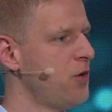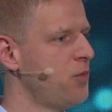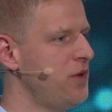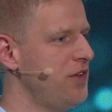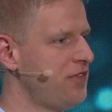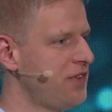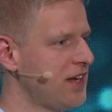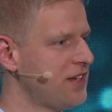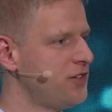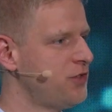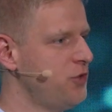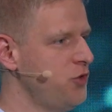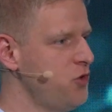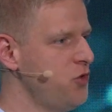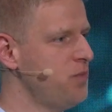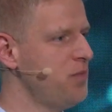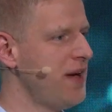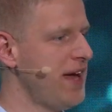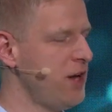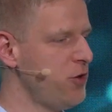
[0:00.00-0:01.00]
We've got
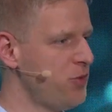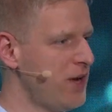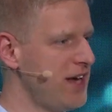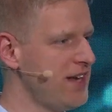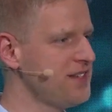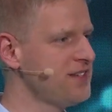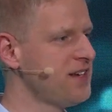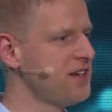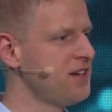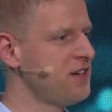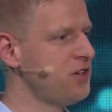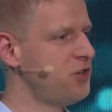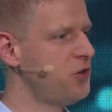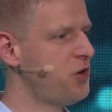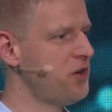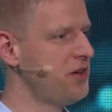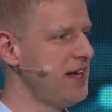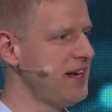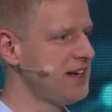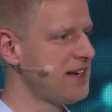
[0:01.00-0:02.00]
two main ways to
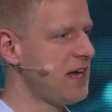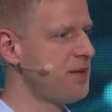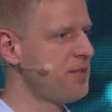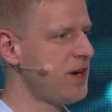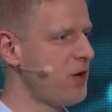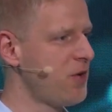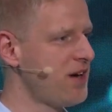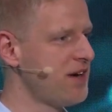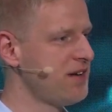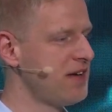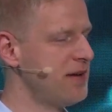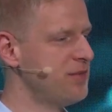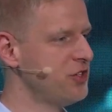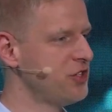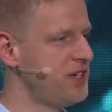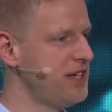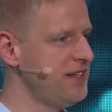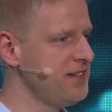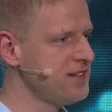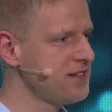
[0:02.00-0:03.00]
connect up our
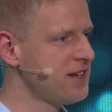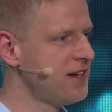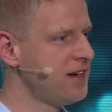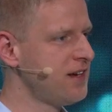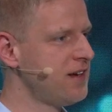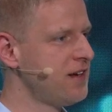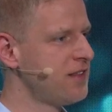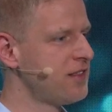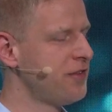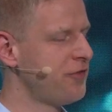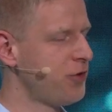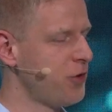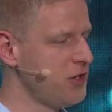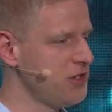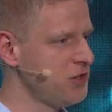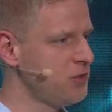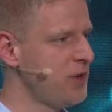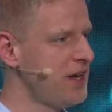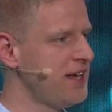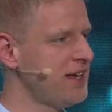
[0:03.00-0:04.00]
machines. The
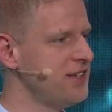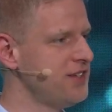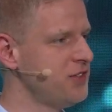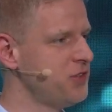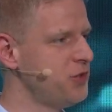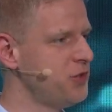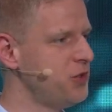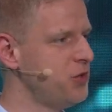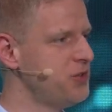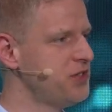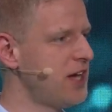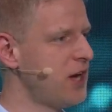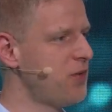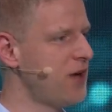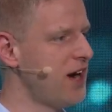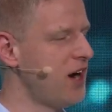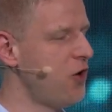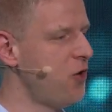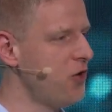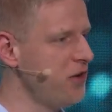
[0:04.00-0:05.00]
first way is to use
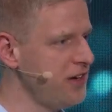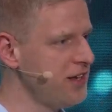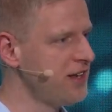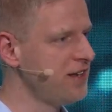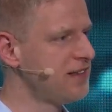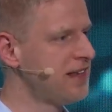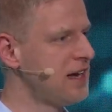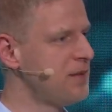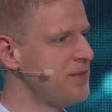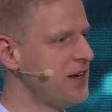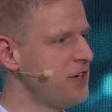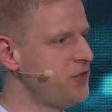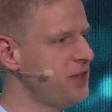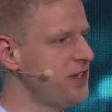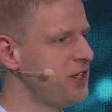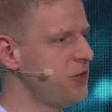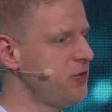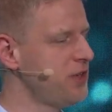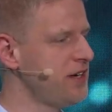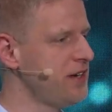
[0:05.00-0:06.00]
our own
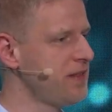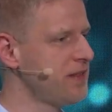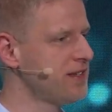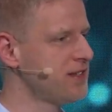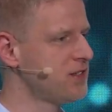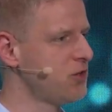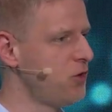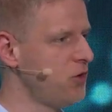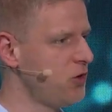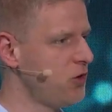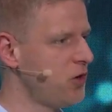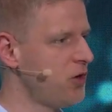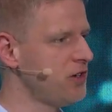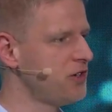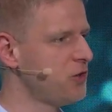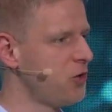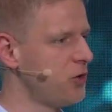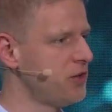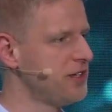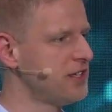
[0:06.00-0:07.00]
telemetric unit, the
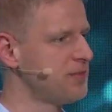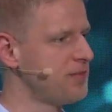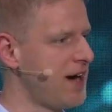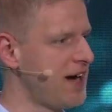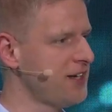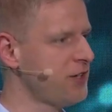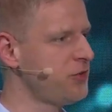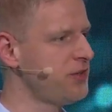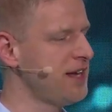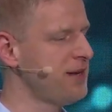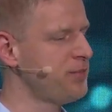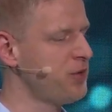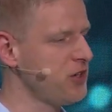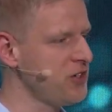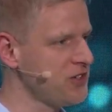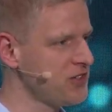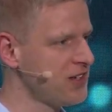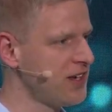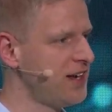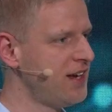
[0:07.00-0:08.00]
so-called KRONE Smart Connect
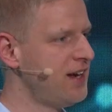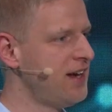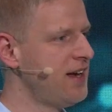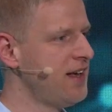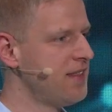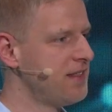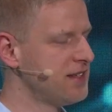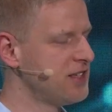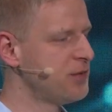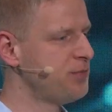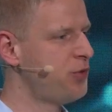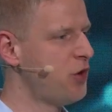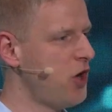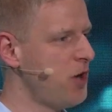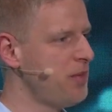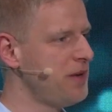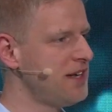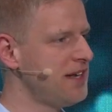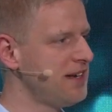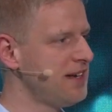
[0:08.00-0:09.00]
box. This is
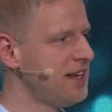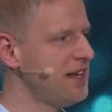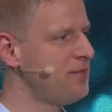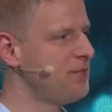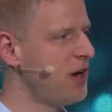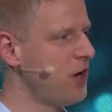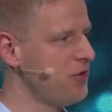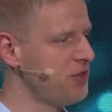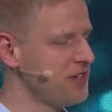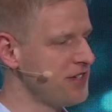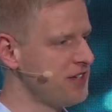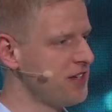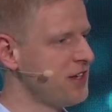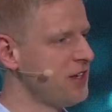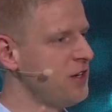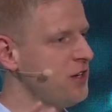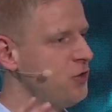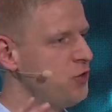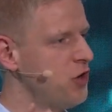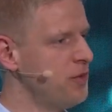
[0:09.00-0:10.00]
permanently mounted
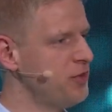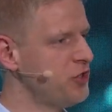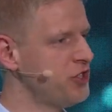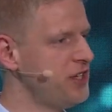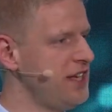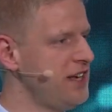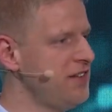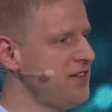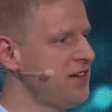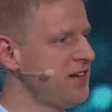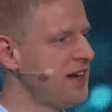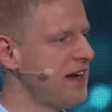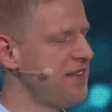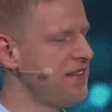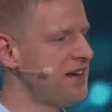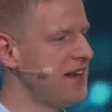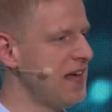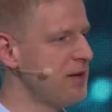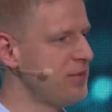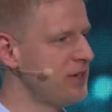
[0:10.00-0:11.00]
to a machine
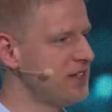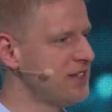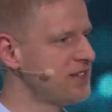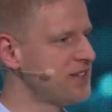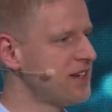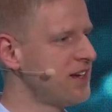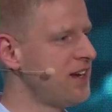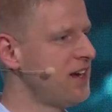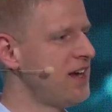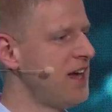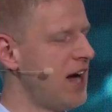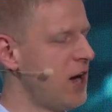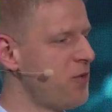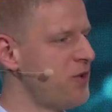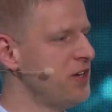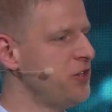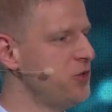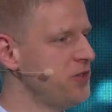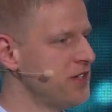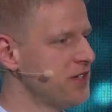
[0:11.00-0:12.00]
and enables
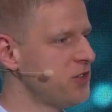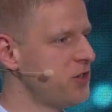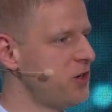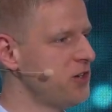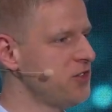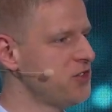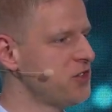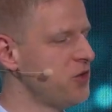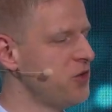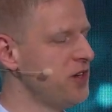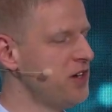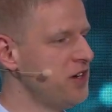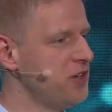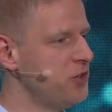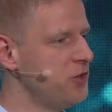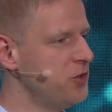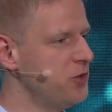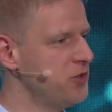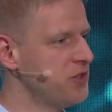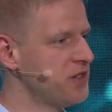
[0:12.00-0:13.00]
our users also
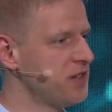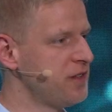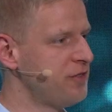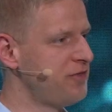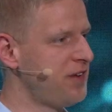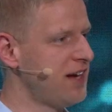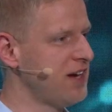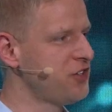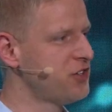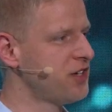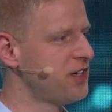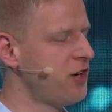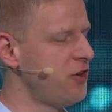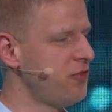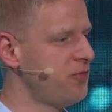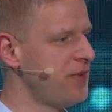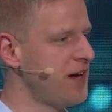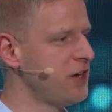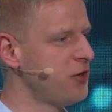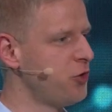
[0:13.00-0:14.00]
to use the function
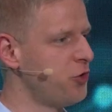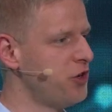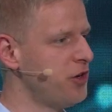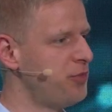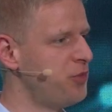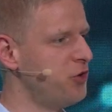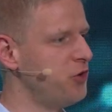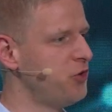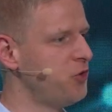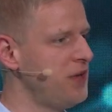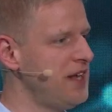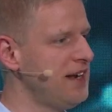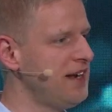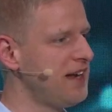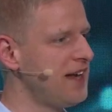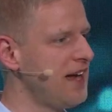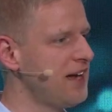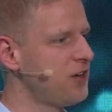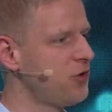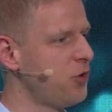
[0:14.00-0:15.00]
of my KRONE.Green,
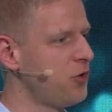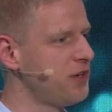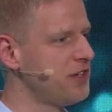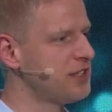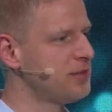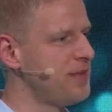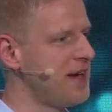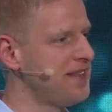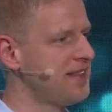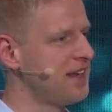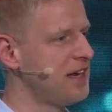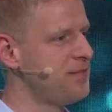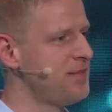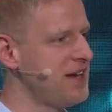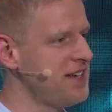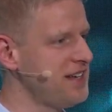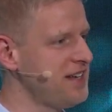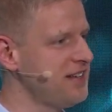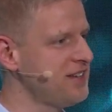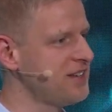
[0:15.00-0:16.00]
like KRONE Smart
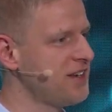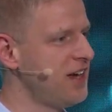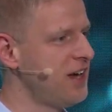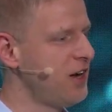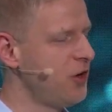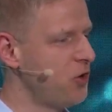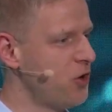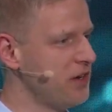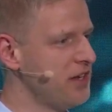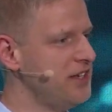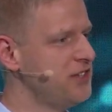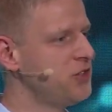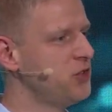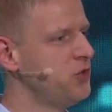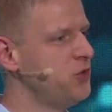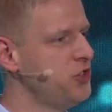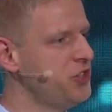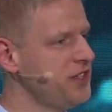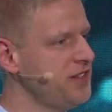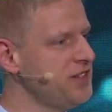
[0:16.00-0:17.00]
Telematics or
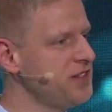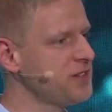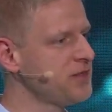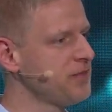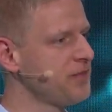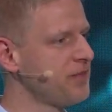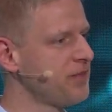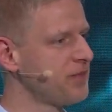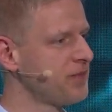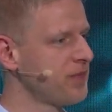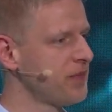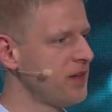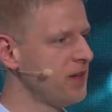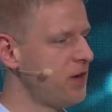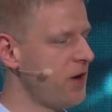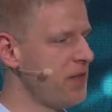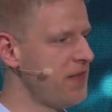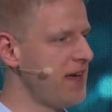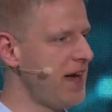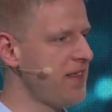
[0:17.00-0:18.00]
eSolutions.
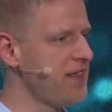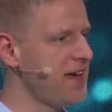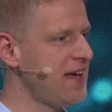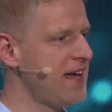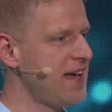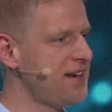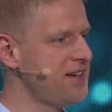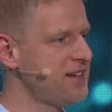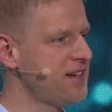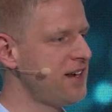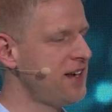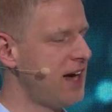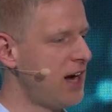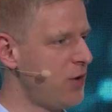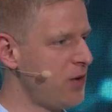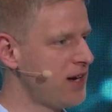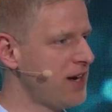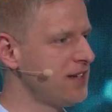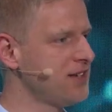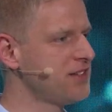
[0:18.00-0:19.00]
On the other hand,
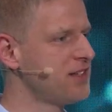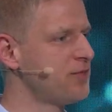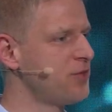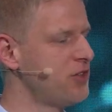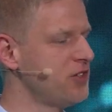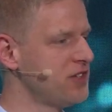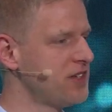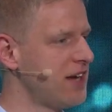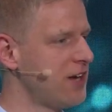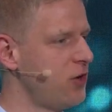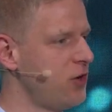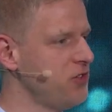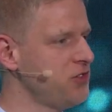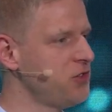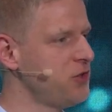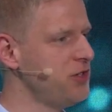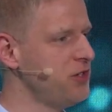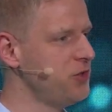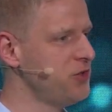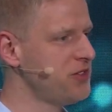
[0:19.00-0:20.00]
our customers can
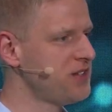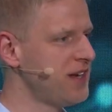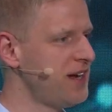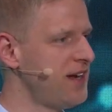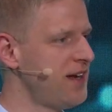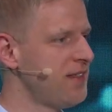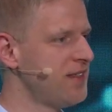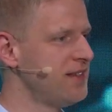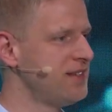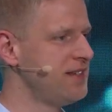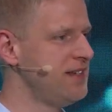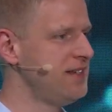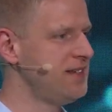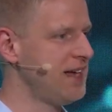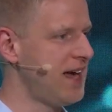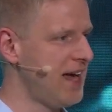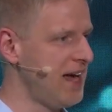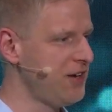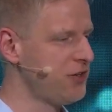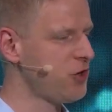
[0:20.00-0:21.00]
also use the
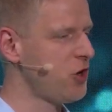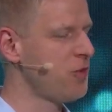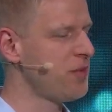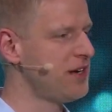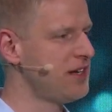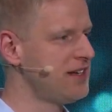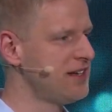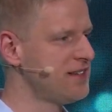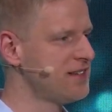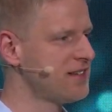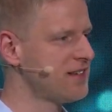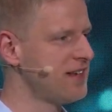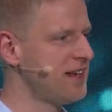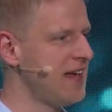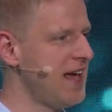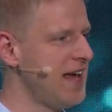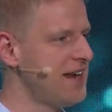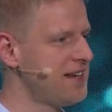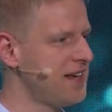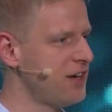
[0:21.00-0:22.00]
CCI terminals
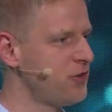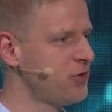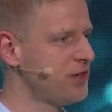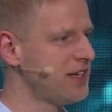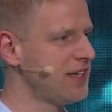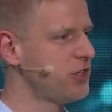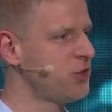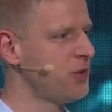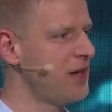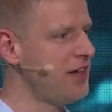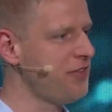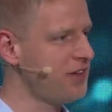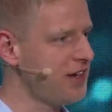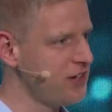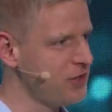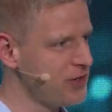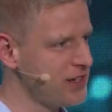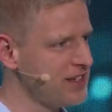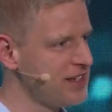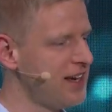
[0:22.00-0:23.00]
800 and
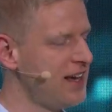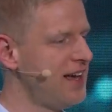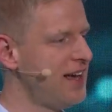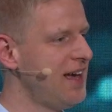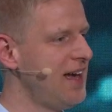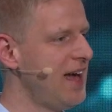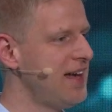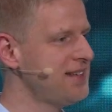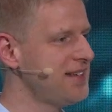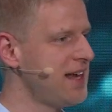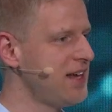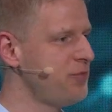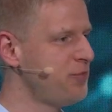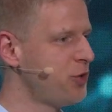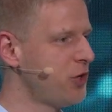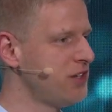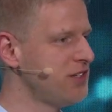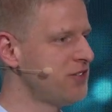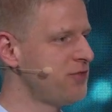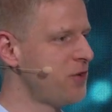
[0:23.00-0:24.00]
1200 as
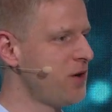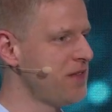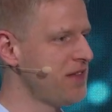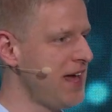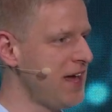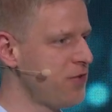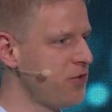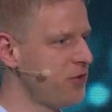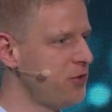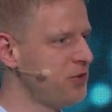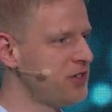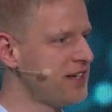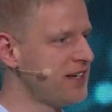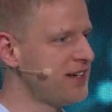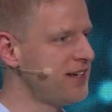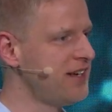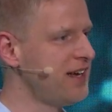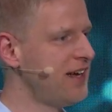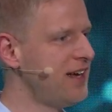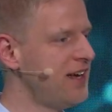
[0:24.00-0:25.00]
endpoints for the agrirouter.